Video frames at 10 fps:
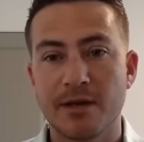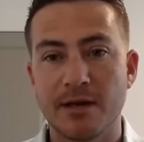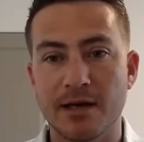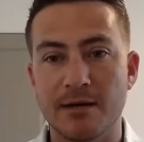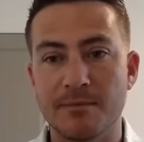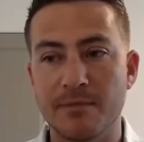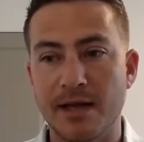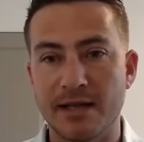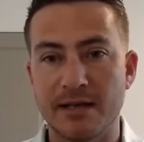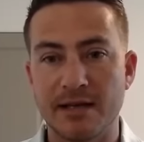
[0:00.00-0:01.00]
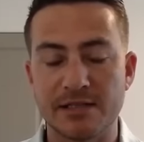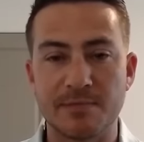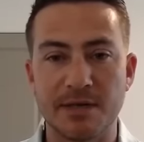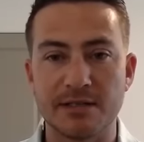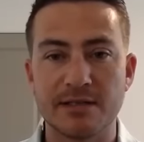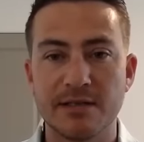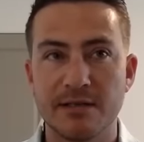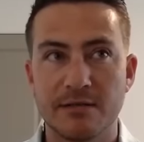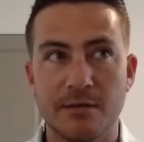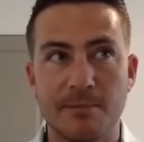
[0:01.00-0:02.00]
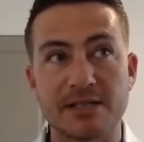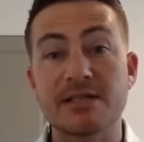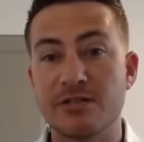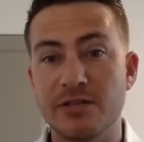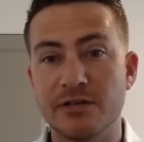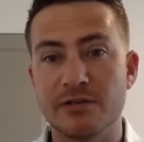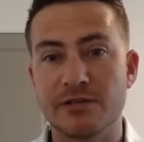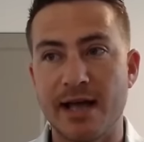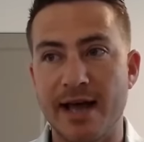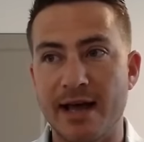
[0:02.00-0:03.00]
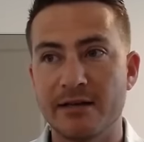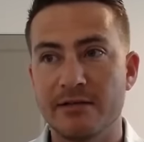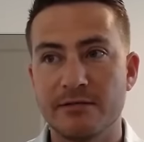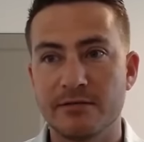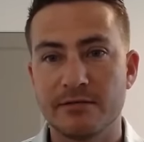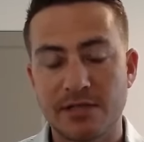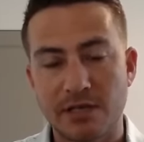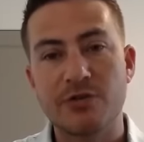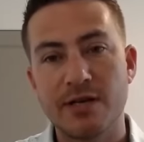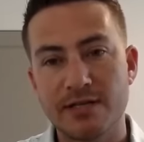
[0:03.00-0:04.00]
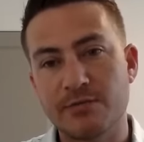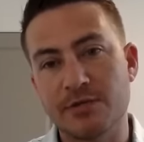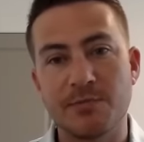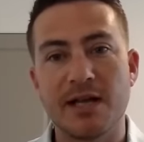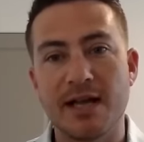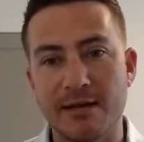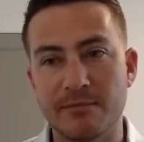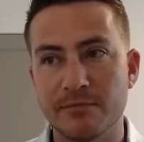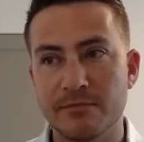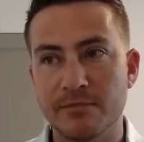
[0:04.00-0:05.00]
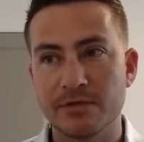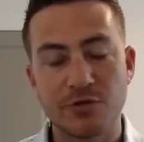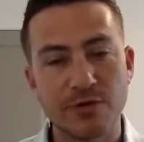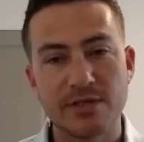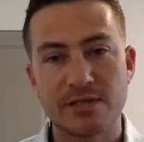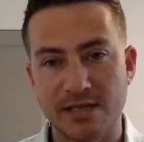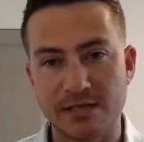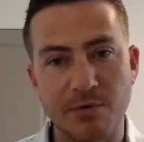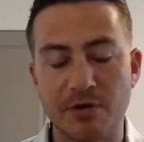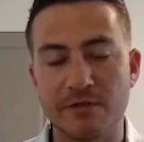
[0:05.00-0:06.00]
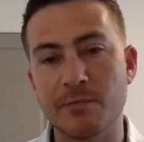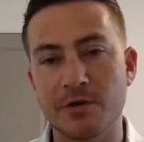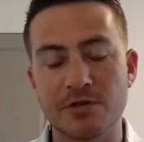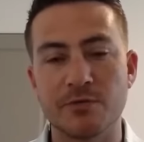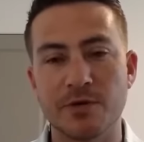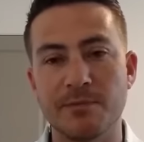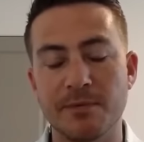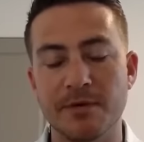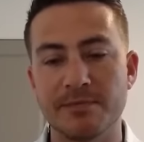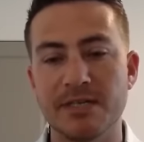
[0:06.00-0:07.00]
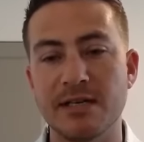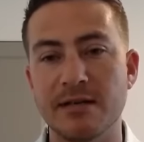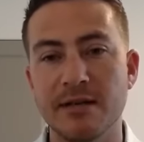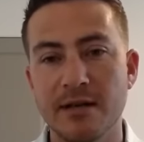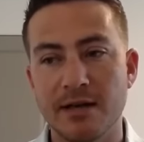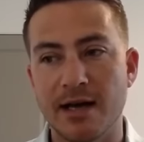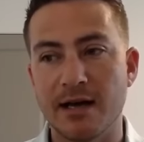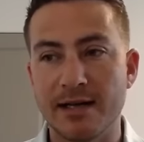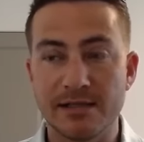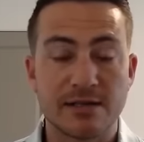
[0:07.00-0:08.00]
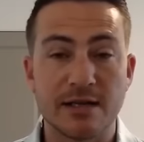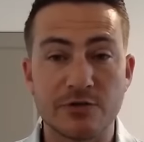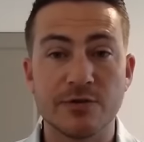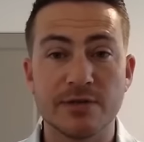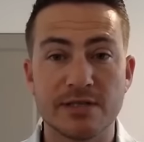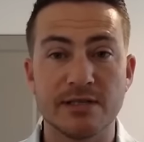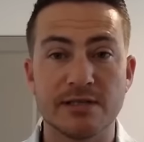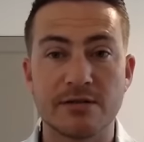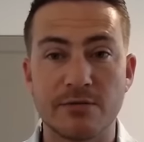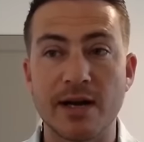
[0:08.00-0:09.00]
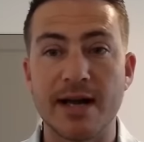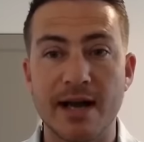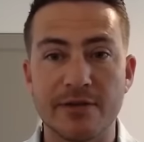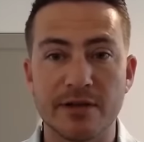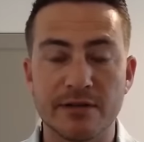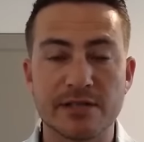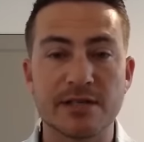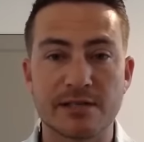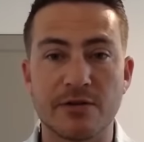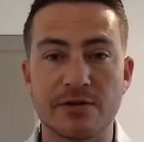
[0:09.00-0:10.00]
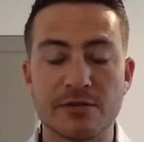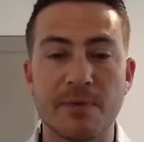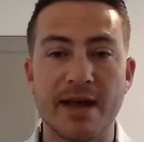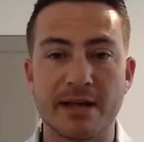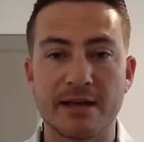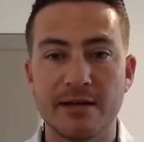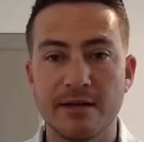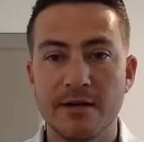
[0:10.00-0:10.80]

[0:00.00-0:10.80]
and spent about 6 years at SunTrust, which became Truist as part of a merger with BB&T. And Truist is right now the sixth largest bank